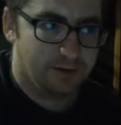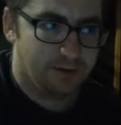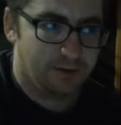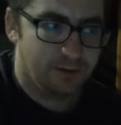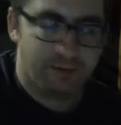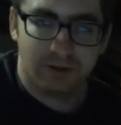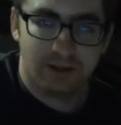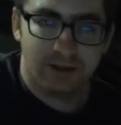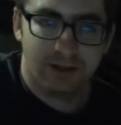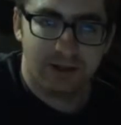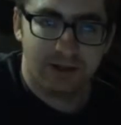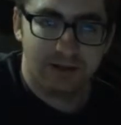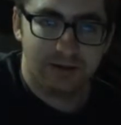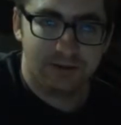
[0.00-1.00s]
we
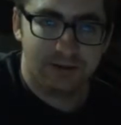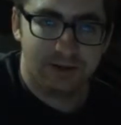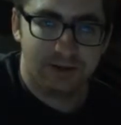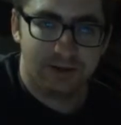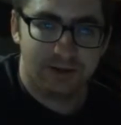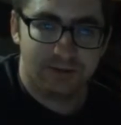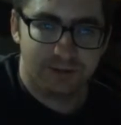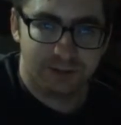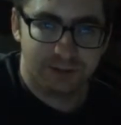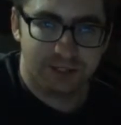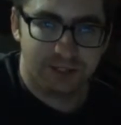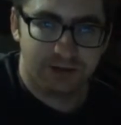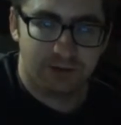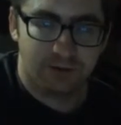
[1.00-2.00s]
play the
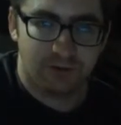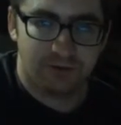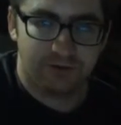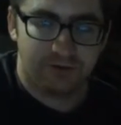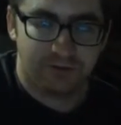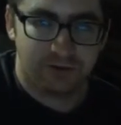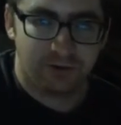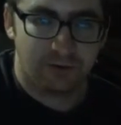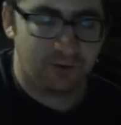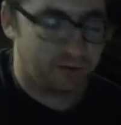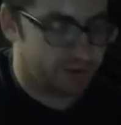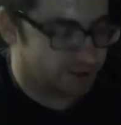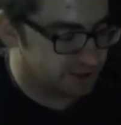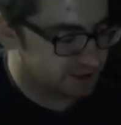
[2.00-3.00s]
G chord for the
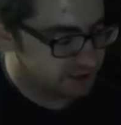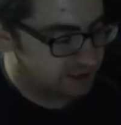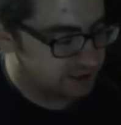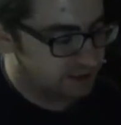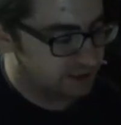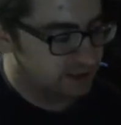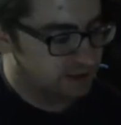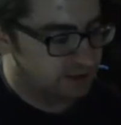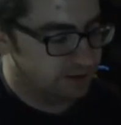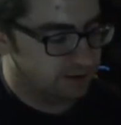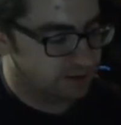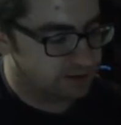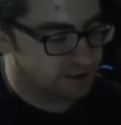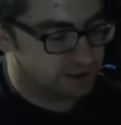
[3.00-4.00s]
chorus,
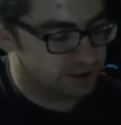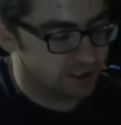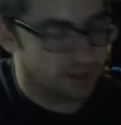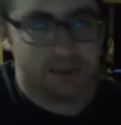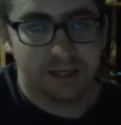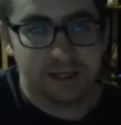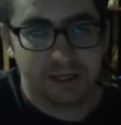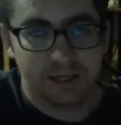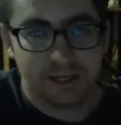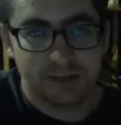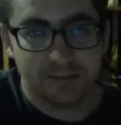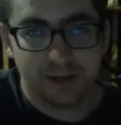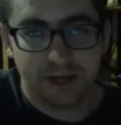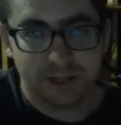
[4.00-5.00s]
which is going to be an E
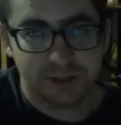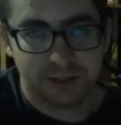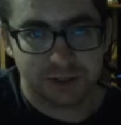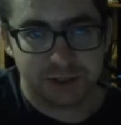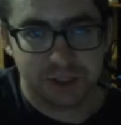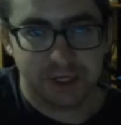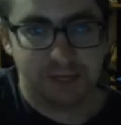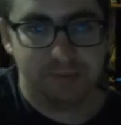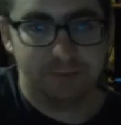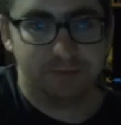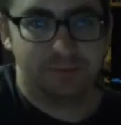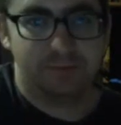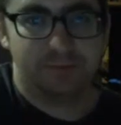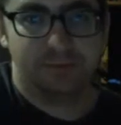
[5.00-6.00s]
major shape.
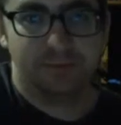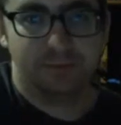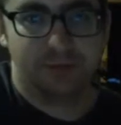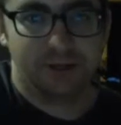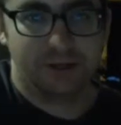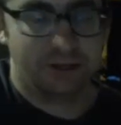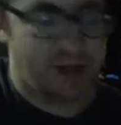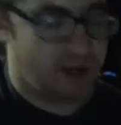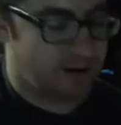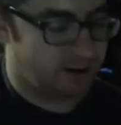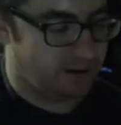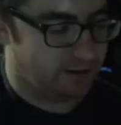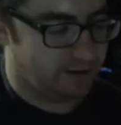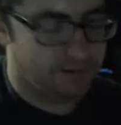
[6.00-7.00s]
Get that
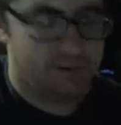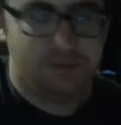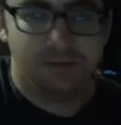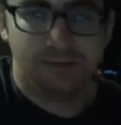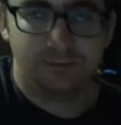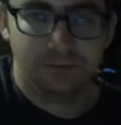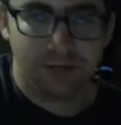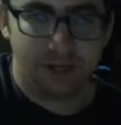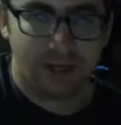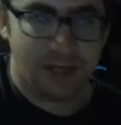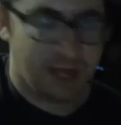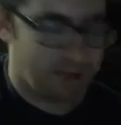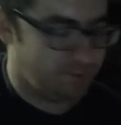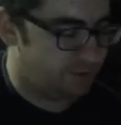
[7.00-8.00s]
that
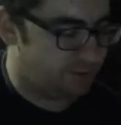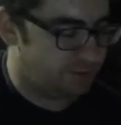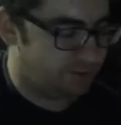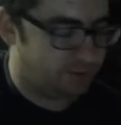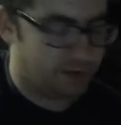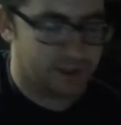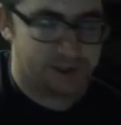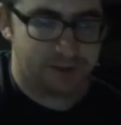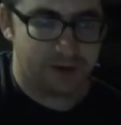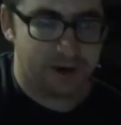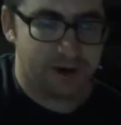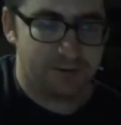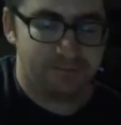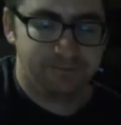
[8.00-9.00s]
capo in place,
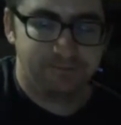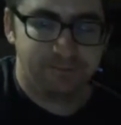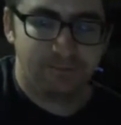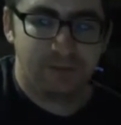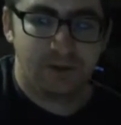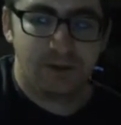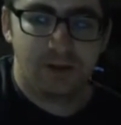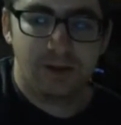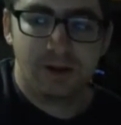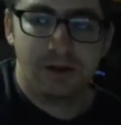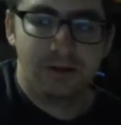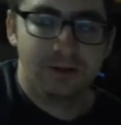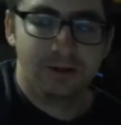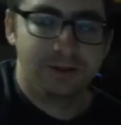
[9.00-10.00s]
right?
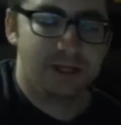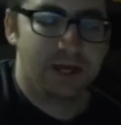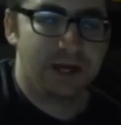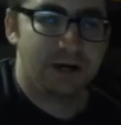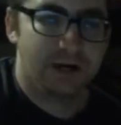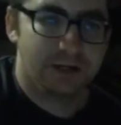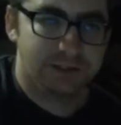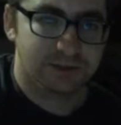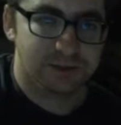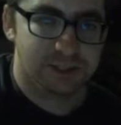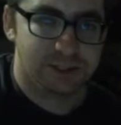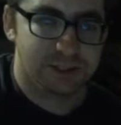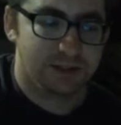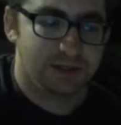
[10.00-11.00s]
So you got a nice little
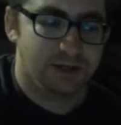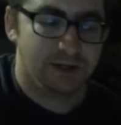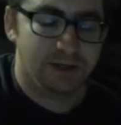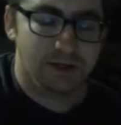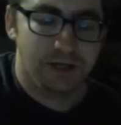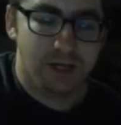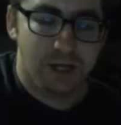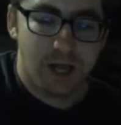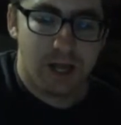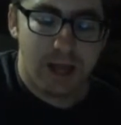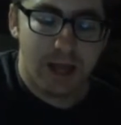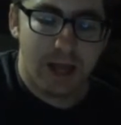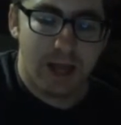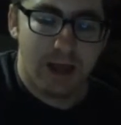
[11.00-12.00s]
G there.
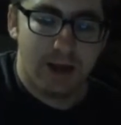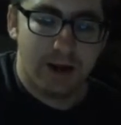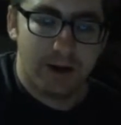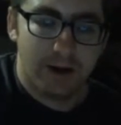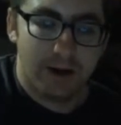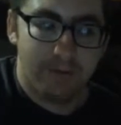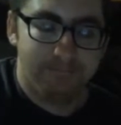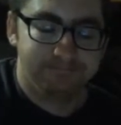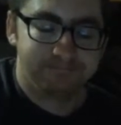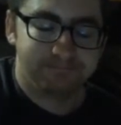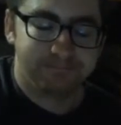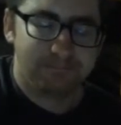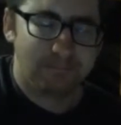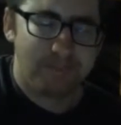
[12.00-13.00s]
And
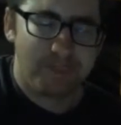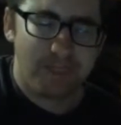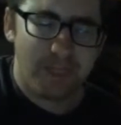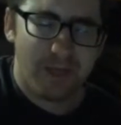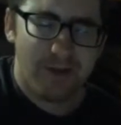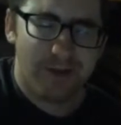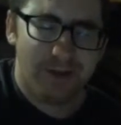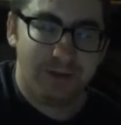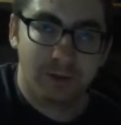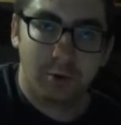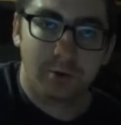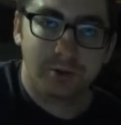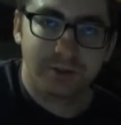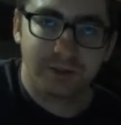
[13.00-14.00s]
in the
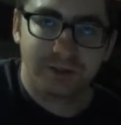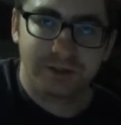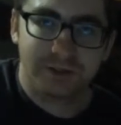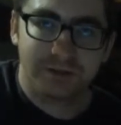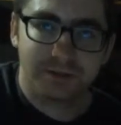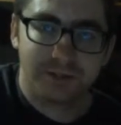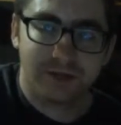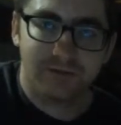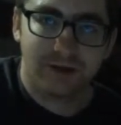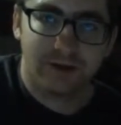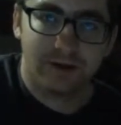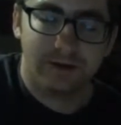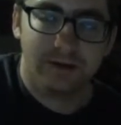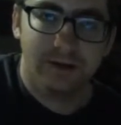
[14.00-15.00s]
chord transcription I
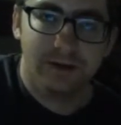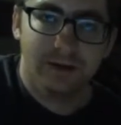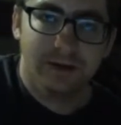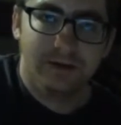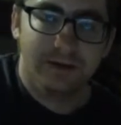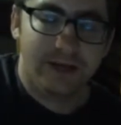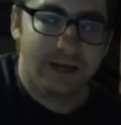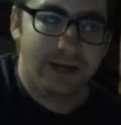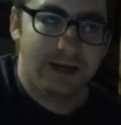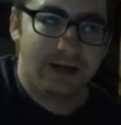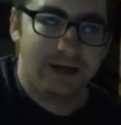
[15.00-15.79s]
found, they had